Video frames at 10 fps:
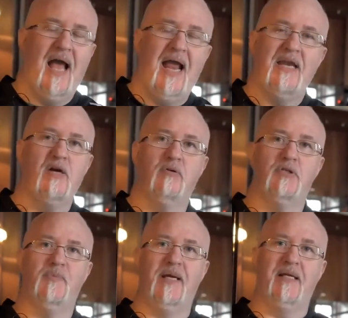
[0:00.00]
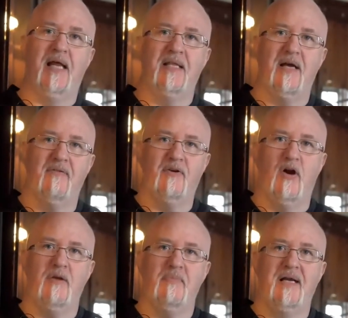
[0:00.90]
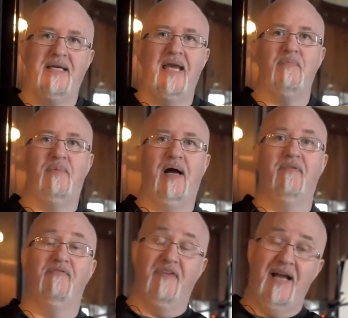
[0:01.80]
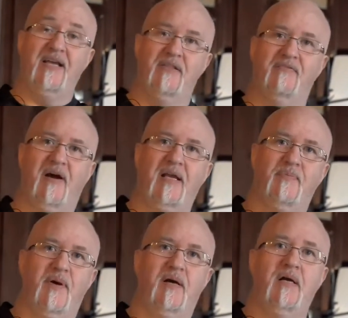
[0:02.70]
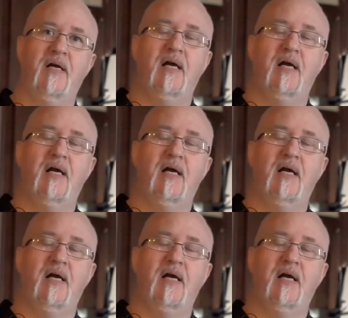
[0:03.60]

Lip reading: any old speed light that I've got in my kit bag via the Viper